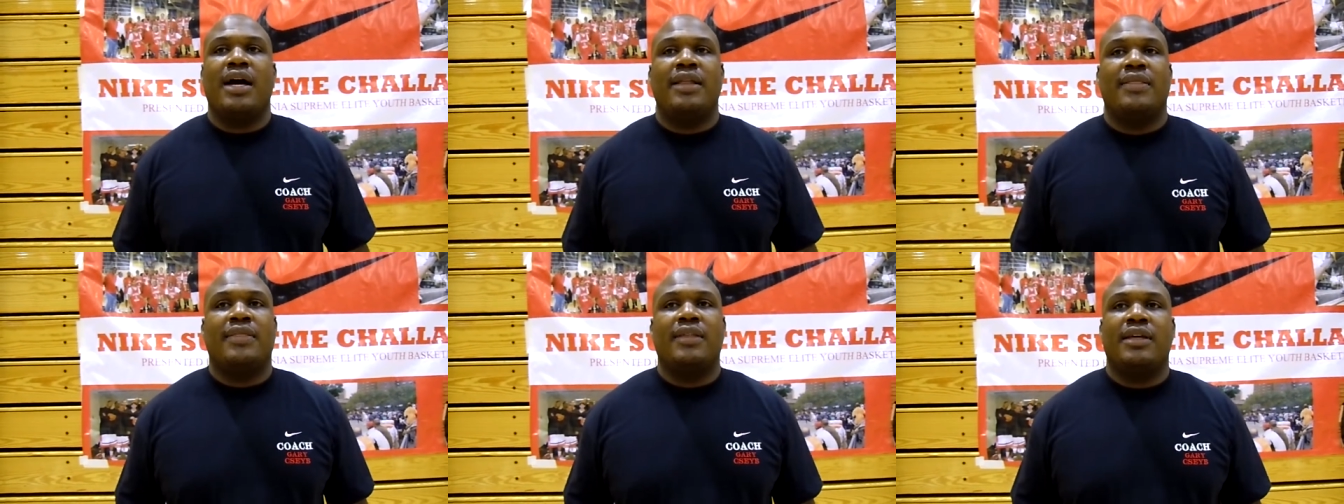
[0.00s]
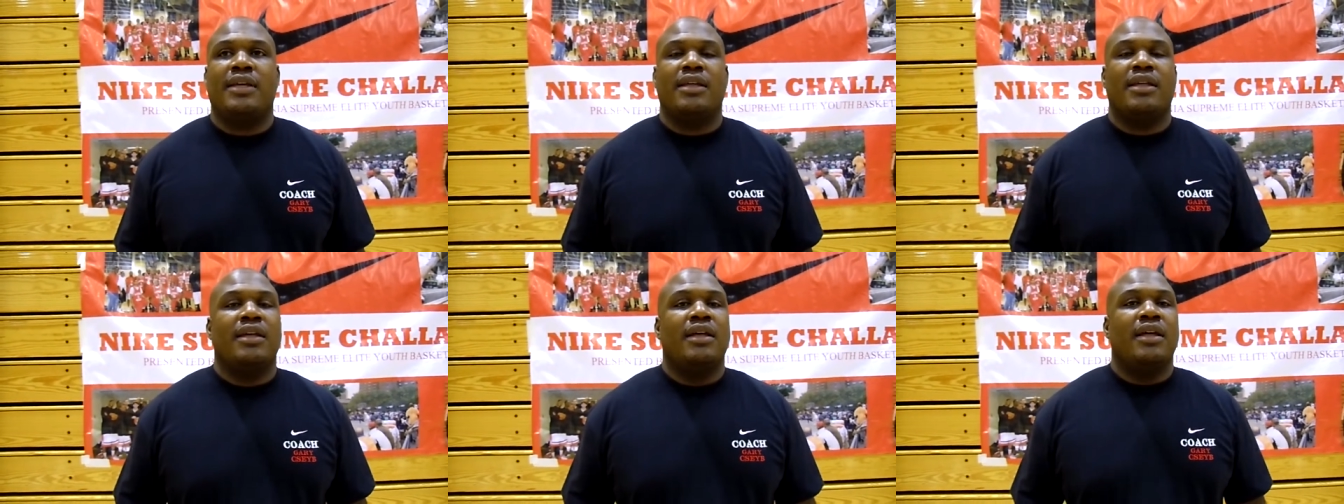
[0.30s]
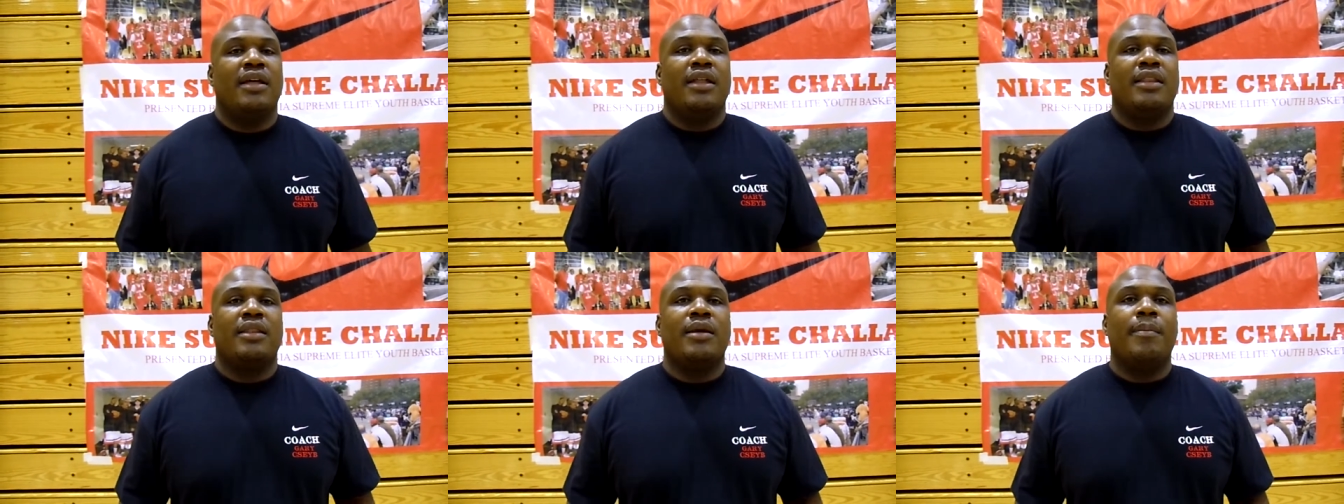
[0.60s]
I think
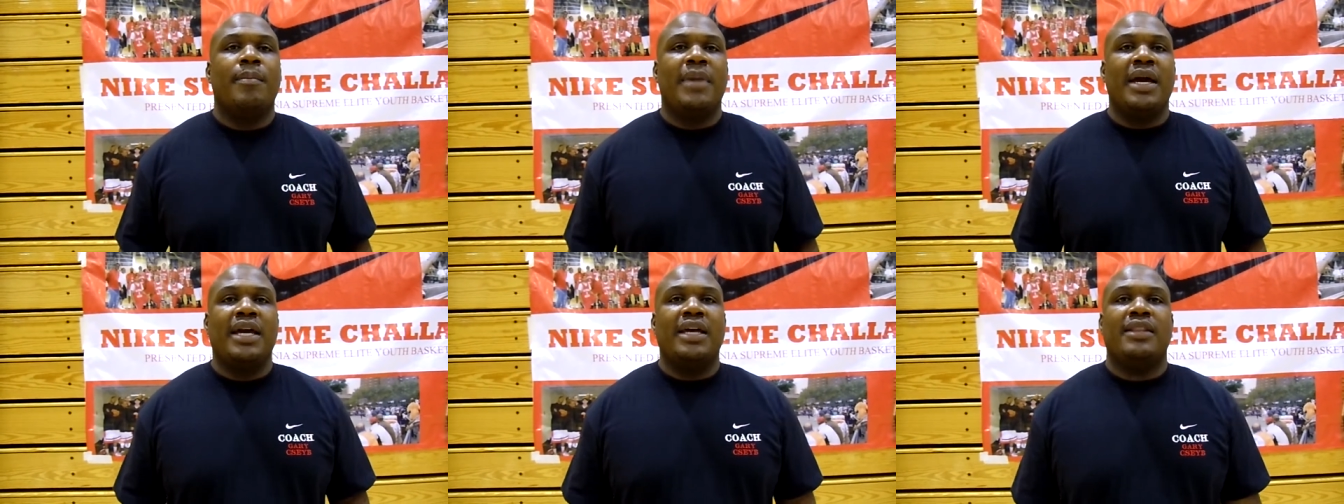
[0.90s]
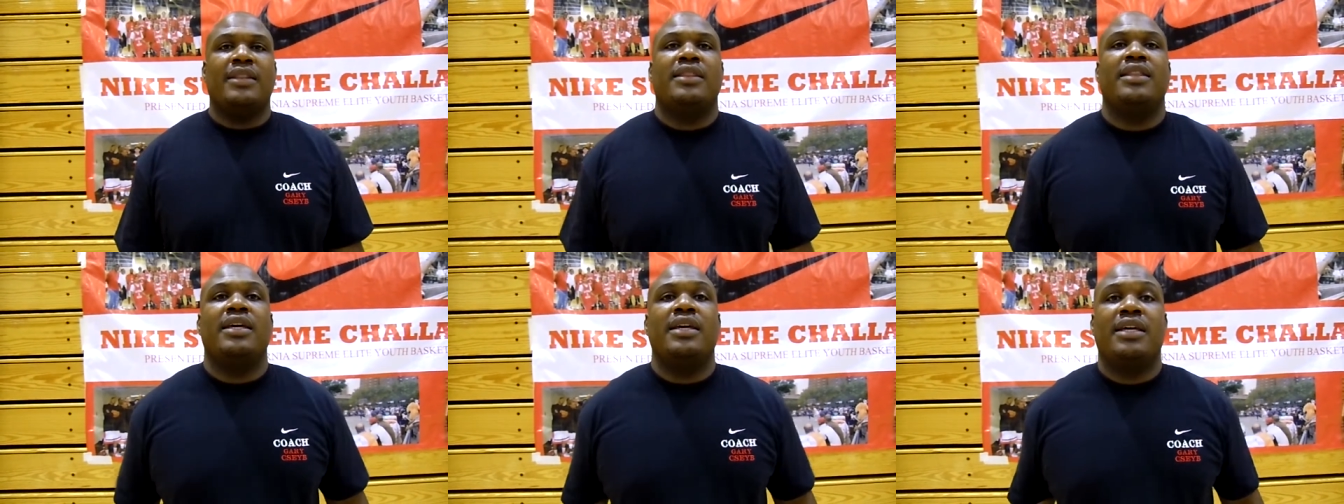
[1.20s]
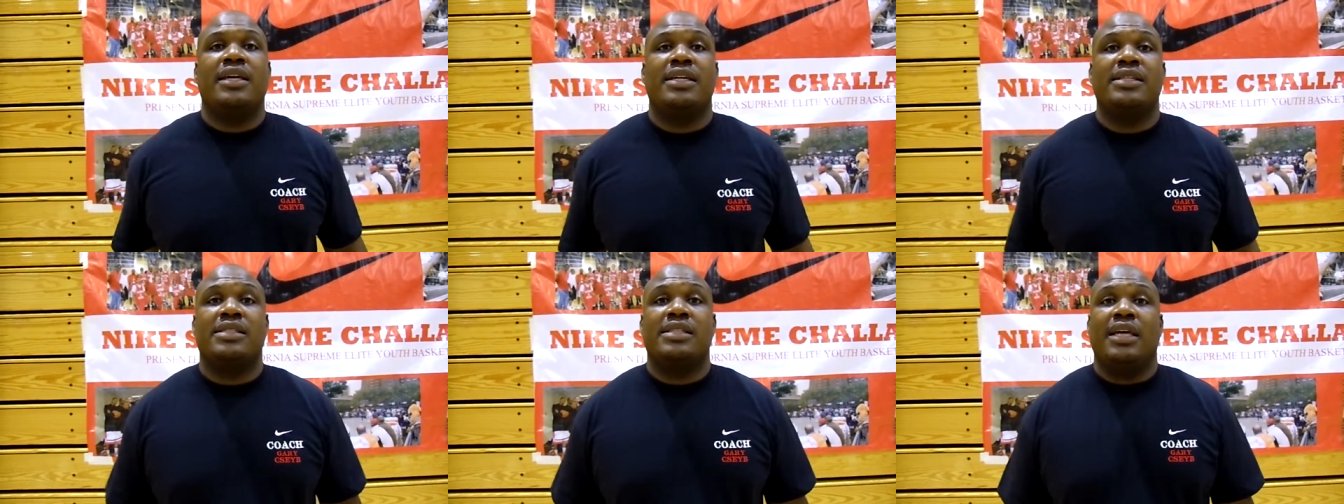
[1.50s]
the main
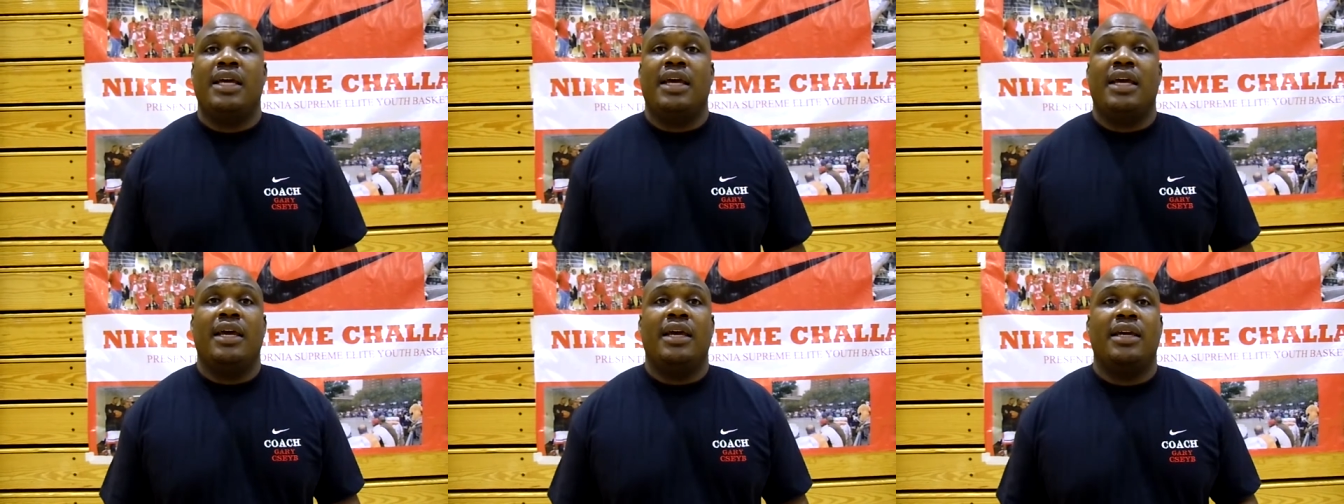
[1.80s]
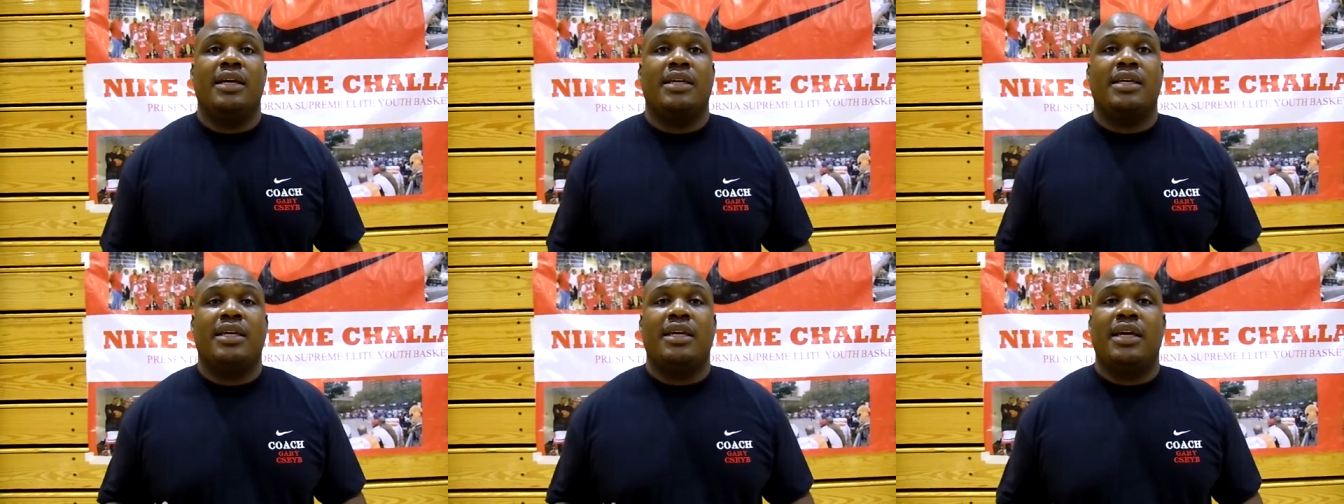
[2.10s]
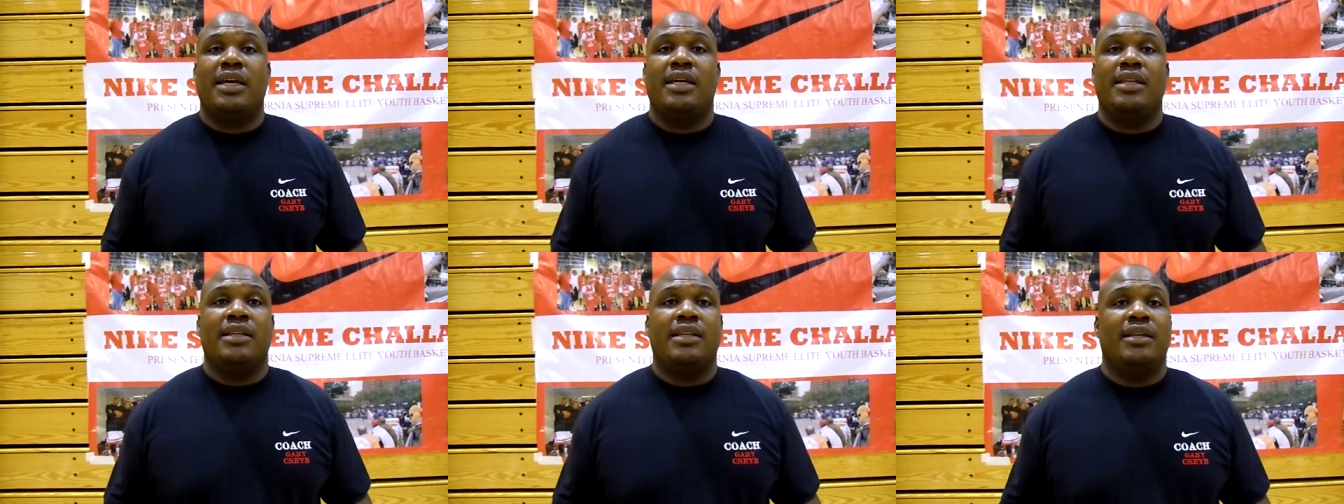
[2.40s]
thing is, hey, a
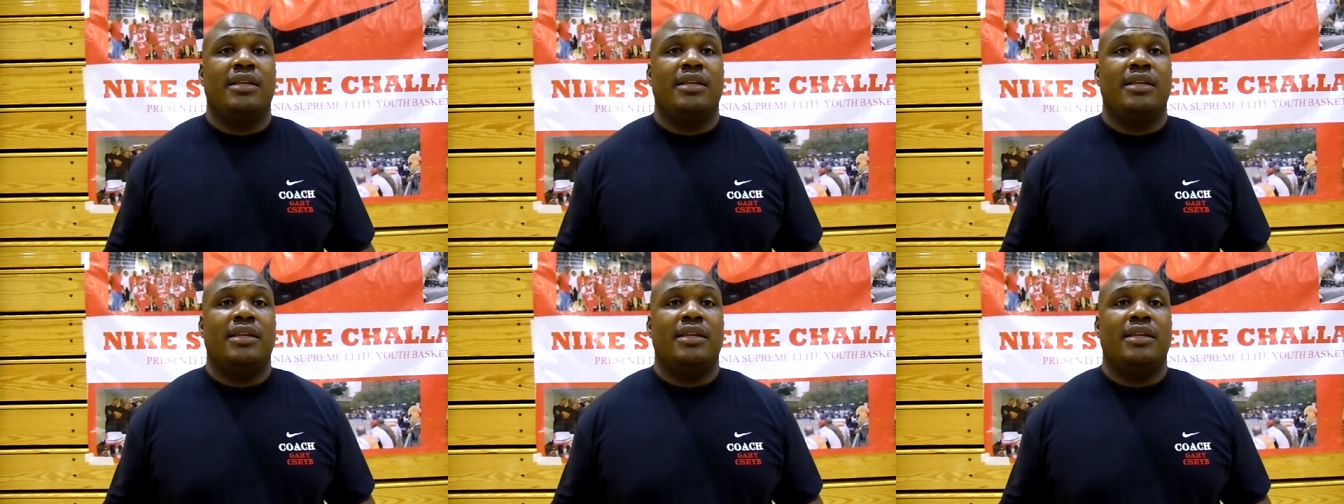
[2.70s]
kid